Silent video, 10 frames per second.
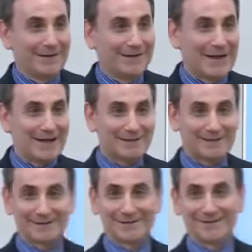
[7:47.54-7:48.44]

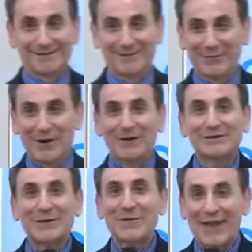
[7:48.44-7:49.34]
Yes, we are
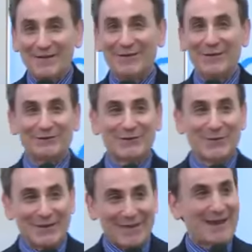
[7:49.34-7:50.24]
so thankful. So
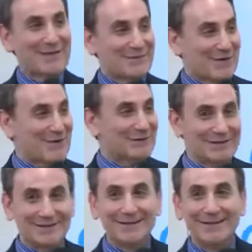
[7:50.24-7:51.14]
we thank the folks
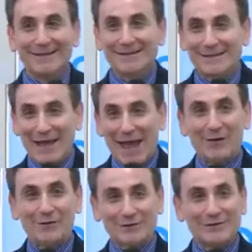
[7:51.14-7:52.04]
in
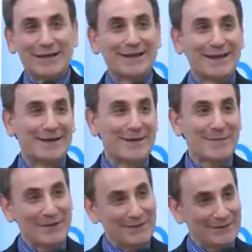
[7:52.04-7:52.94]
Seattle for setting that
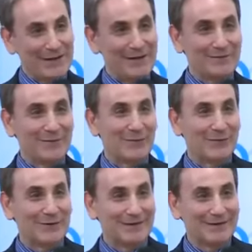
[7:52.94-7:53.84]
up and
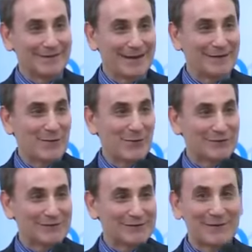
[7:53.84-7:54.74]
for
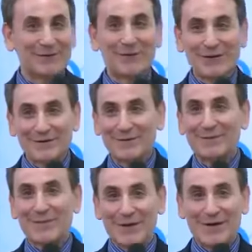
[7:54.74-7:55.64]
headquarters in South Korea for
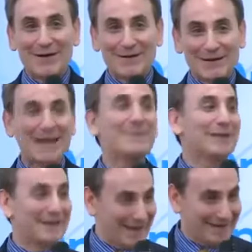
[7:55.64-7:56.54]

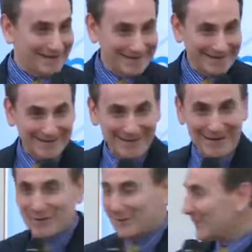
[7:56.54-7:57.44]
enabling that.
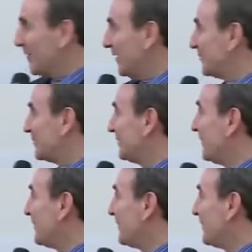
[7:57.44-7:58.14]
Thank you very much.